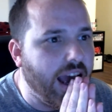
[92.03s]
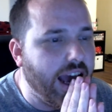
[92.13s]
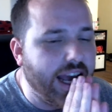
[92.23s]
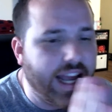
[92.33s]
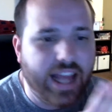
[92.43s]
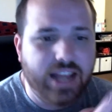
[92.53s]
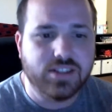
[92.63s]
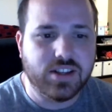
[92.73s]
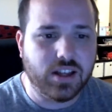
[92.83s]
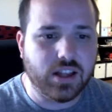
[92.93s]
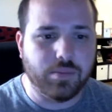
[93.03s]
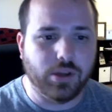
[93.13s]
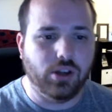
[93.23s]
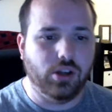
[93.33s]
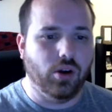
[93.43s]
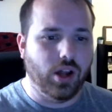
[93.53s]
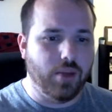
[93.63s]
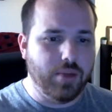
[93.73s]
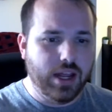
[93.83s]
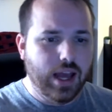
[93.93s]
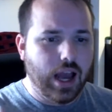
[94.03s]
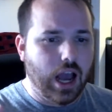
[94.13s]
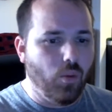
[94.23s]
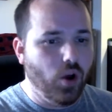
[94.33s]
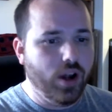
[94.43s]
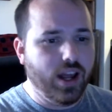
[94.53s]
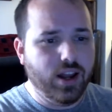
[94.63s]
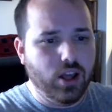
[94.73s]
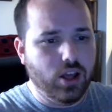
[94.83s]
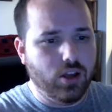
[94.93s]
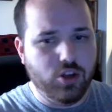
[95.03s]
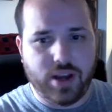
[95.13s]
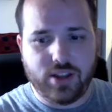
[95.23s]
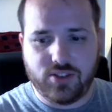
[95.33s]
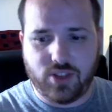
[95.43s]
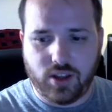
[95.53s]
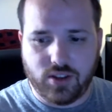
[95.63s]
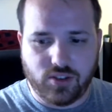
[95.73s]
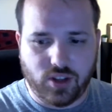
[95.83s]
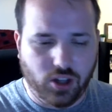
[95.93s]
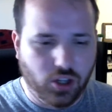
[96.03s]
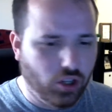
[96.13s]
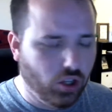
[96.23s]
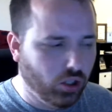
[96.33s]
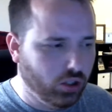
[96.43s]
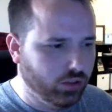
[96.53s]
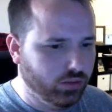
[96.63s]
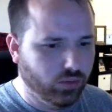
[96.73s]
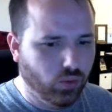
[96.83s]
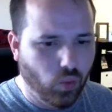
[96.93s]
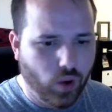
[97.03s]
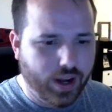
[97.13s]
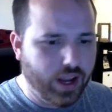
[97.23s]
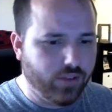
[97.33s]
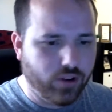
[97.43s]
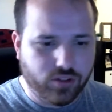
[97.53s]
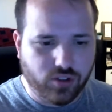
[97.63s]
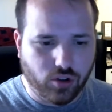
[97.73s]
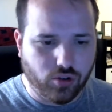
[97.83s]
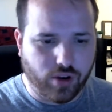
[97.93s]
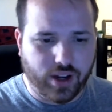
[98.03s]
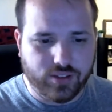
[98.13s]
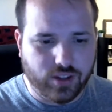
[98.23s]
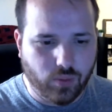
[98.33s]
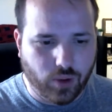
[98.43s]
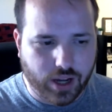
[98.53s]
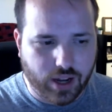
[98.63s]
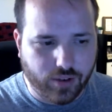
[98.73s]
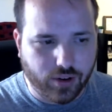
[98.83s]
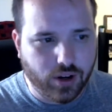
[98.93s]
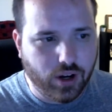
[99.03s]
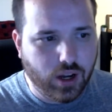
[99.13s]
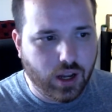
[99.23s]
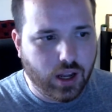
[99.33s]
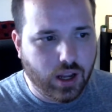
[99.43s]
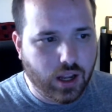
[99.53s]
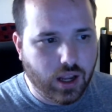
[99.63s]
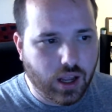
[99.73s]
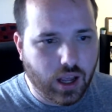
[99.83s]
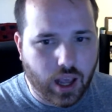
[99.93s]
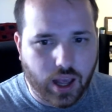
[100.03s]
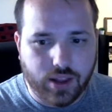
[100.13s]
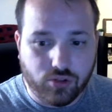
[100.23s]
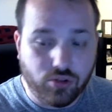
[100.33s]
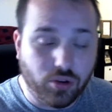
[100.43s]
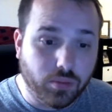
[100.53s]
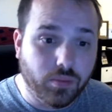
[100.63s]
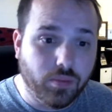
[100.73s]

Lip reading: I hate to say like that, but on one hand, you might think it's a little whatever, it's a little crazy, whatever, and that's true.